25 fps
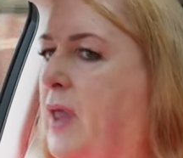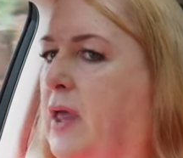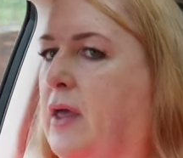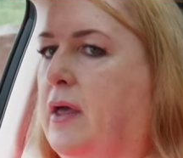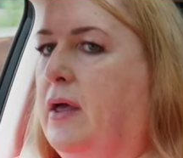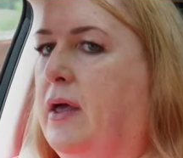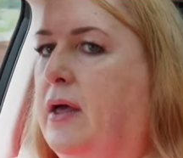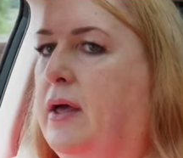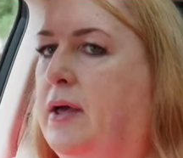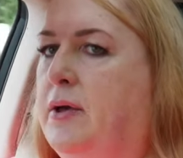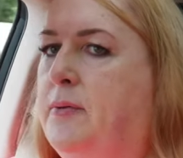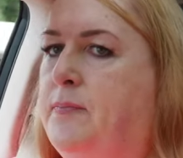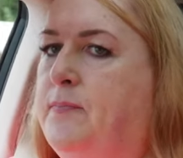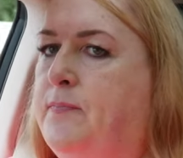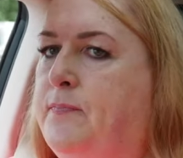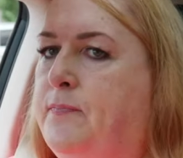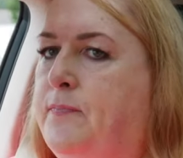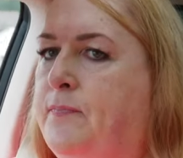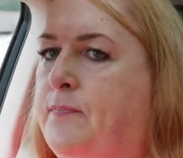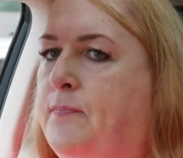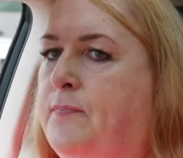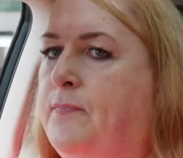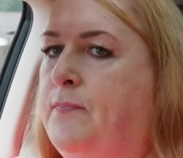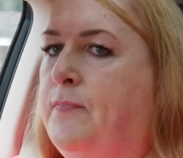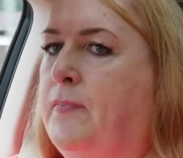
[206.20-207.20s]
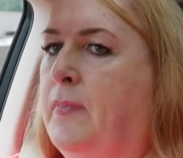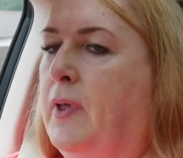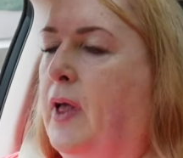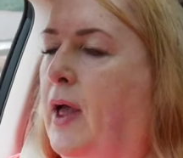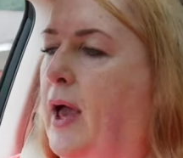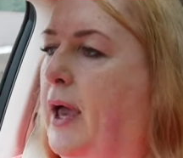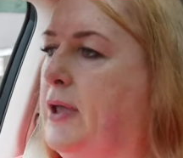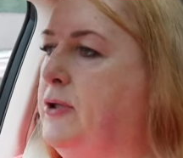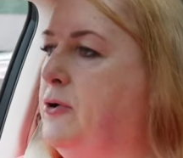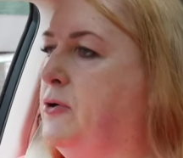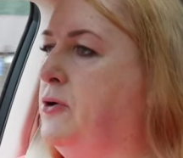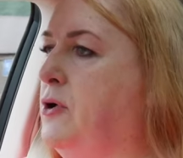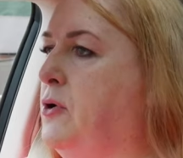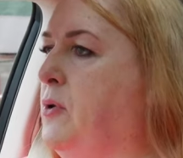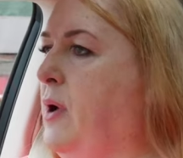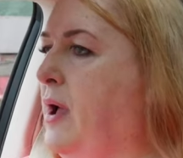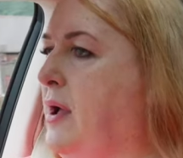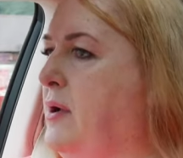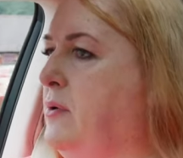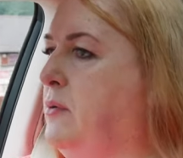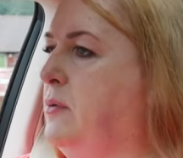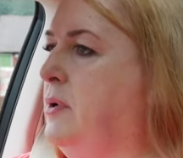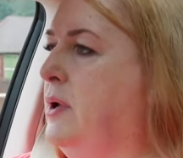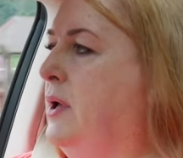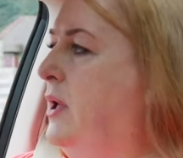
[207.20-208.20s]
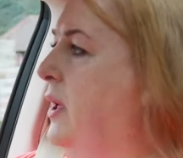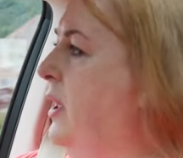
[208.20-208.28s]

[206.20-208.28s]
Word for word: Um, I don't know how